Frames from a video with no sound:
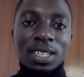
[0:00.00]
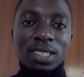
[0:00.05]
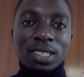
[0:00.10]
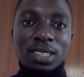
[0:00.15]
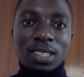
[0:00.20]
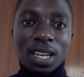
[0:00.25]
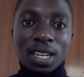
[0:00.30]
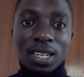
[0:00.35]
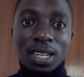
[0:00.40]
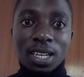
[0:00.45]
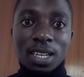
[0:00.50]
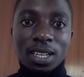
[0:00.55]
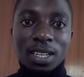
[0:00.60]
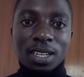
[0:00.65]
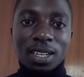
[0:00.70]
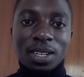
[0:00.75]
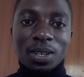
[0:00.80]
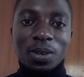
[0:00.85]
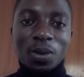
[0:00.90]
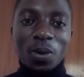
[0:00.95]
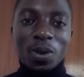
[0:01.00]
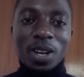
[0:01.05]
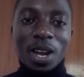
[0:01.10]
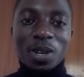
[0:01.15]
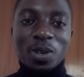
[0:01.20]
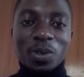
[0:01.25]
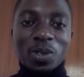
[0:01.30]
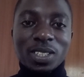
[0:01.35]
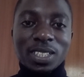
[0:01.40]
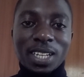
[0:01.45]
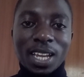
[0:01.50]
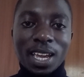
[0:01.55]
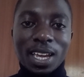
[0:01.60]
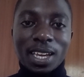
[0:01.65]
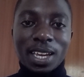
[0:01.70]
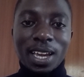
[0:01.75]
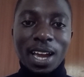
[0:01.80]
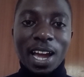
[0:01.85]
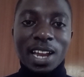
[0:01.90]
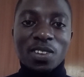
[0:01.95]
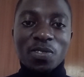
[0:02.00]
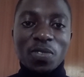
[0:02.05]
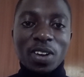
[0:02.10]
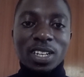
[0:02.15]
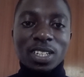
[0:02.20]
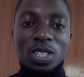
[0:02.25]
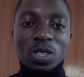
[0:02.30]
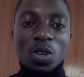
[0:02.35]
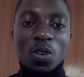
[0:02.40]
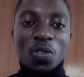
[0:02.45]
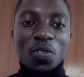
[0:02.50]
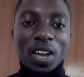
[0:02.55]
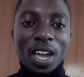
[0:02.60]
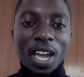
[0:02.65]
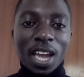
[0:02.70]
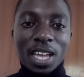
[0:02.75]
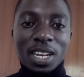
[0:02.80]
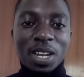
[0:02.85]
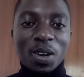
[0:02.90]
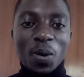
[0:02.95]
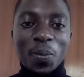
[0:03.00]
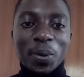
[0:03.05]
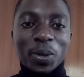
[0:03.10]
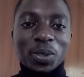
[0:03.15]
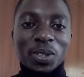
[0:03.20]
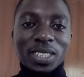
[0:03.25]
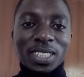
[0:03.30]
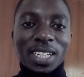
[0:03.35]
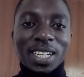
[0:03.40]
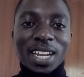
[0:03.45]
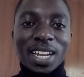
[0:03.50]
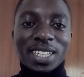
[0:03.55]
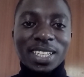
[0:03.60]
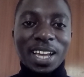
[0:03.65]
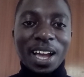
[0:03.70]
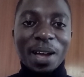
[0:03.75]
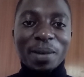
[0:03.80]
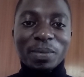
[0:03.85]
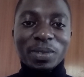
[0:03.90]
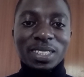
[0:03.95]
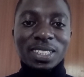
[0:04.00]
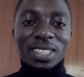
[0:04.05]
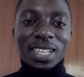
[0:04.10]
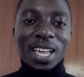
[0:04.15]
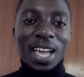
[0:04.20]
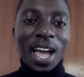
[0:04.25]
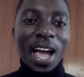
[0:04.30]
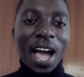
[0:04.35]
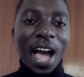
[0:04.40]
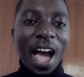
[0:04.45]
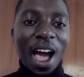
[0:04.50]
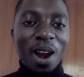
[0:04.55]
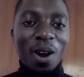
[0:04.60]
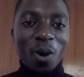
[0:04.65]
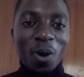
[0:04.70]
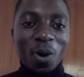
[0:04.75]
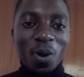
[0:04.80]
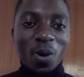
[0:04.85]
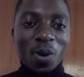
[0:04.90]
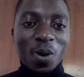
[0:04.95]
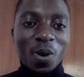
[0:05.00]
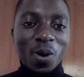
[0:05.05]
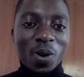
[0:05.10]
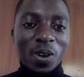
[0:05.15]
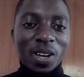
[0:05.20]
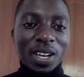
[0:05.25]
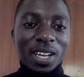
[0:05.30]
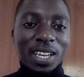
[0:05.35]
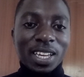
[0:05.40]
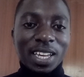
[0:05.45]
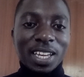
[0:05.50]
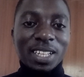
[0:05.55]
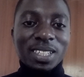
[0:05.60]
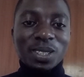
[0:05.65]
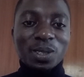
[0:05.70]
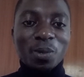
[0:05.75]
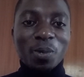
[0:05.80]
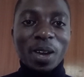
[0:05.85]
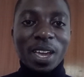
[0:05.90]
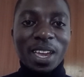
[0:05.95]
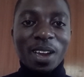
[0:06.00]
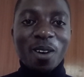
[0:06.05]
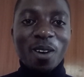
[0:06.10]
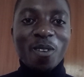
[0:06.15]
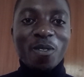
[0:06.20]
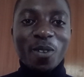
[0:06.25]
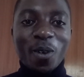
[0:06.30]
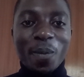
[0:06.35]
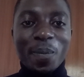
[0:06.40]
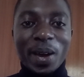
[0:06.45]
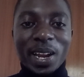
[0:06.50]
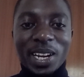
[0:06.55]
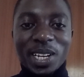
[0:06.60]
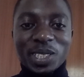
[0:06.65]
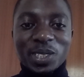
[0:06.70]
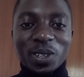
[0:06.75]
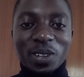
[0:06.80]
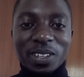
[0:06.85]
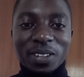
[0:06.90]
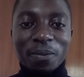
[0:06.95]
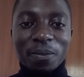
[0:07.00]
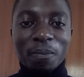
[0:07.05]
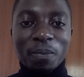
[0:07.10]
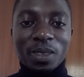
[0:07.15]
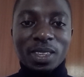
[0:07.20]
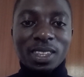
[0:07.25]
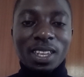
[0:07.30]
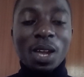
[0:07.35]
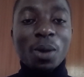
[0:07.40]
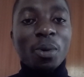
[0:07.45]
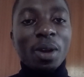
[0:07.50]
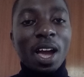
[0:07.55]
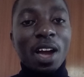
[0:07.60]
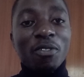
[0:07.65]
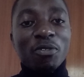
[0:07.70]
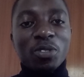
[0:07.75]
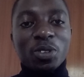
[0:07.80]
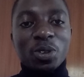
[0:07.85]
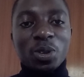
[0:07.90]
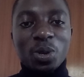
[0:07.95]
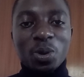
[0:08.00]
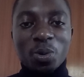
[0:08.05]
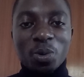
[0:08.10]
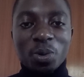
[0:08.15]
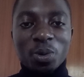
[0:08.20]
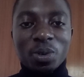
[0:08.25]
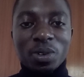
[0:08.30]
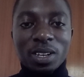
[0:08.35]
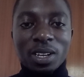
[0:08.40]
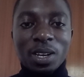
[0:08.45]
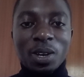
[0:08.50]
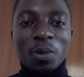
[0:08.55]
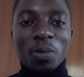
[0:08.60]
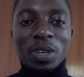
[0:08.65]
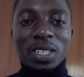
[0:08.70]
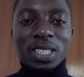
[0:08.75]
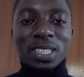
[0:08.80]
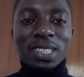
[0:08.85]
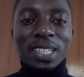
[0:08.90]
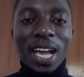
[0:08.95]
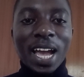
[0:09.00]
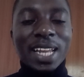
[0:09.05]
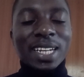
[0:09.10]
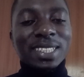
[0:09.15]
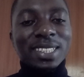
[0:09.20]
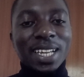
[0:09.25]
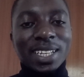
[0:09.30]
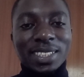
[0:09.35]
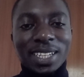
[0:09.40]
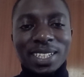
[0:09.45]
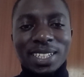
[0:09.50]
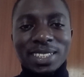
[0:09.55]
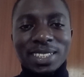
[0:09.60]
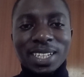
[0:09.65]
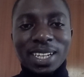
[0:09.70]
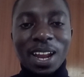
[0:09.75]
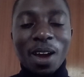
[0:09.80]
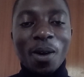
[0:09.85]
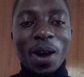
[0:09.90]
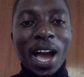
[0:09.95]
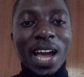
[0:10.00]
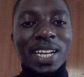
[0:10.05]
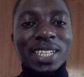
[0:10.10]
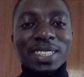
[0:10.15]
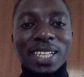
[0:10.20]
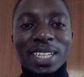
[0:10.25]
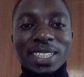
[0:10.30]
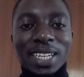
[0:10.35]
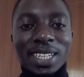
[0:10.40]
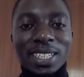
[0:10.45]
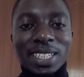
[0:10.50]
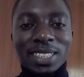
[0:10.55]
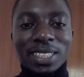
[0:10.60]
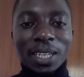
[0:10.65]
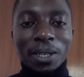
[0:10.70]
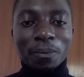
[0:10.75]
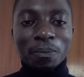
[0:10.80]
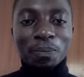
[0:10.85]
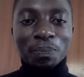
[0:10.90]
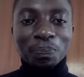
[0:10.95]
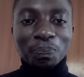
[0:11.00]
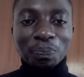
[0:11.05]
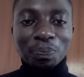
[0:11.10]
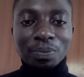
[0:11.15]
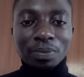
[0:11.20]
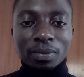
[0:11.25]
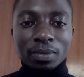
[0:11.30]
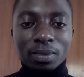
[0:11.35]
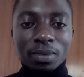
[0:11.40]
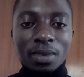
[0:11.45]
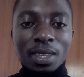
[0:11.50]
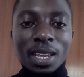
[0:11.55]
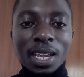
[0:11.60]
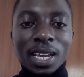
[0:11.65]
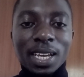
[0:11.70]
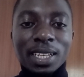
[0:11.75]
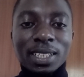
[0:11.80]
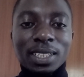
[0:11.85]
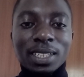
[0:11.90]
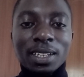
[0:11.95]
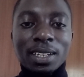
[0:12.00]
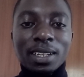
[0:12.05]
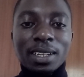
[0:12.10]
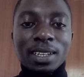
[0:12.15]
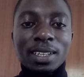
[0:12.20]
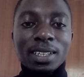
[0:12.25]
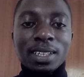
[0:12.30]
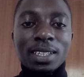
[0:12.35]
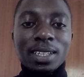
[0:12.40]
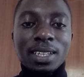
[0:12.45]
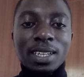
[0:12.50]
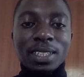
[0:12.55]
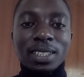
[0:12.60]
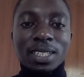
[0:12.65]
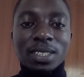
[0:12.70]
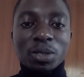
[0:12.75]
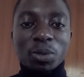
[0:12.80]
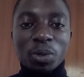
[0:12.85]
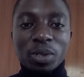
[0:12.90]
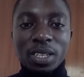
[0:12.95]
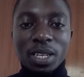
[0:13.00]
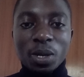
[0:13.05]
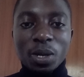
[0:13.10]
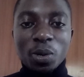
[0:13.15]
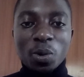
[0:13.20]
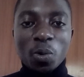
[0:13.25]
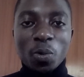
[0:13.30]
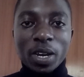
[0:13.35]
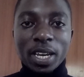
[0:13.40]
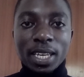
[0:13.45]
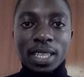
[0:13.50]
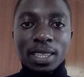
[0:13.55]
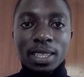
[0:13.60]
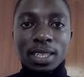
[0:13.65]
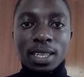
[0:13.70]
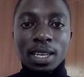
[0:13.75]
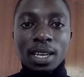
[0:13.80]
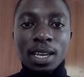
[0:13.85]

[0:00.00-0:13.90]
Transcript: steady in order to take advantage of any opportunity that comes along its way of operation. Then we have U, which is uncertainty. Now uncertainty, it is to deal with